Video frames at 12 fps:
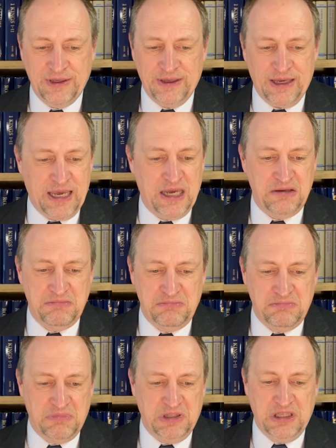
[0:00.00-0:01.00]
and
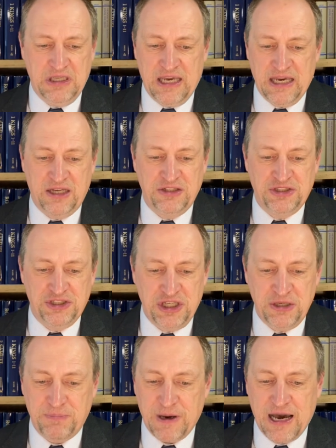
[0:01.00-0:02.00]
he had
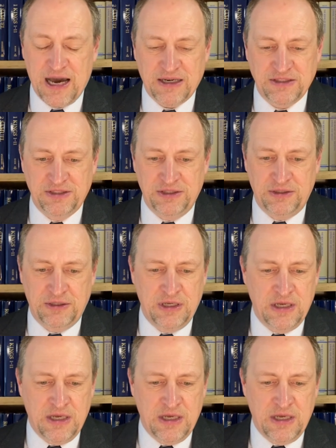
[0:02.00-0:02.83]
sheep, oxen,